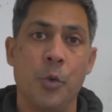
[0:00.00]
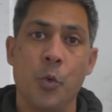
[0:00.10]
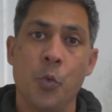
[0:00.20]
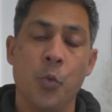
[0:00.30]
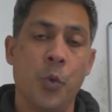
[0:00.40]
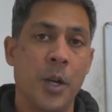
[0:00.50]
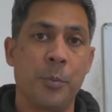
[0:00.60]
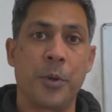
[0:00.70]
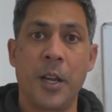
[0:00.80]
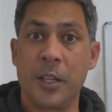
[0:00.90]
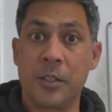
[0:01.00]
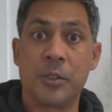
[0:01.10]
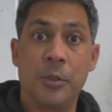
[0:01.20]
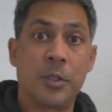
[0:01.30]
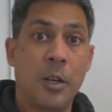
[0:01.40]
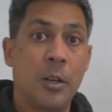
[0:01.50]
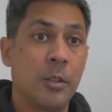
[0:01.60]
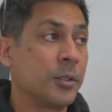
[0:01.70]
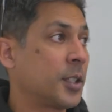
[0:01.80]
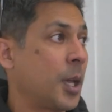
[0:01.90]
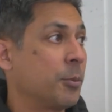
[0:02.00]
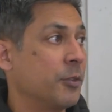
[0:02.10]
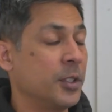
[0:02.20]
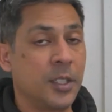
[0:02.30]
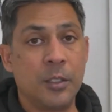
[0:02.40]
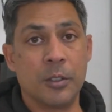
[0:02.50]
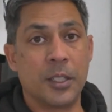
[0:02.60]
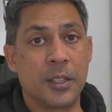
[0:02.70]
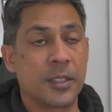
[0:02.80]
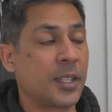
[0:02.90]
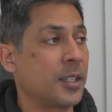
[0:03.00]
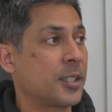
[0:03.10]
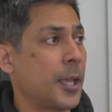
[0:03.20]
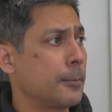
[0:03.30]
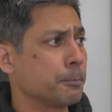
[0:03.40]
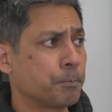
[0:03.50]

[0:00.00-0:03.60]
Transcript: one product suits all type of a deal, in the sense that